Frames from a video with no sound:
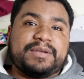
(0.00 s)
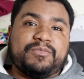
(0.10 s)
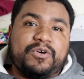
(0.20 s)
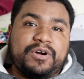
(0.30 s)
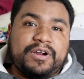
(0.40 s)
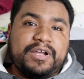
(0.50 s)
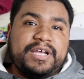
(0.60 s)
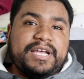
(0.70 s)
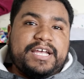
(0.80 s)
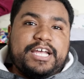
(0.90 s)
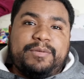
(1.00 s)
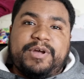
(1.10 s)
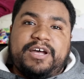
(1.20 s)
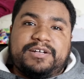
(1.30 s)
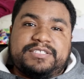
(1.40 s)
more
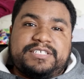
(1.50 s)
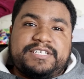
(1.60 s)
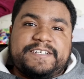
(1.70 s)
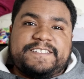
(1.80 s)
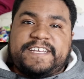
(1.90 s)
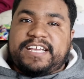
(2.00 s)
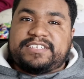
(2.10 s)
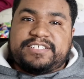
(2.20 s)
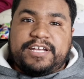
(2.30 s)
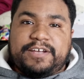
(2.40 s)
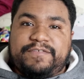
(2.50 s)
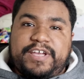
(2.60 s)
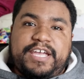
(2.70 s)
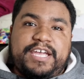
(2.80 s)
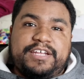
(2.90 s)
about tech stuff
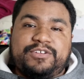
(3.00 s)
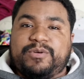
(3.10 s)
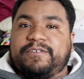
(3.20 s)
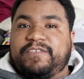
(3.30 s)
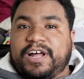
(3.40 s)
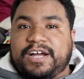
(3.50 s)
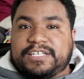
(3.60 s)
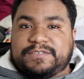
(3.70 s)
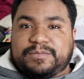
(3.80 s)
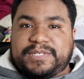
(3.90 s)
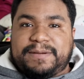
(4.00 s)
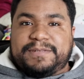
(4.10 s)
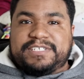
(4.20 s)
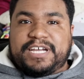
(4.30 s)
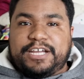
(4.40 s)
and doing vlogs from time
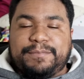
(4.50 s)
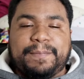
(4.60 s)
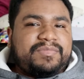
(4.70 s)
to time.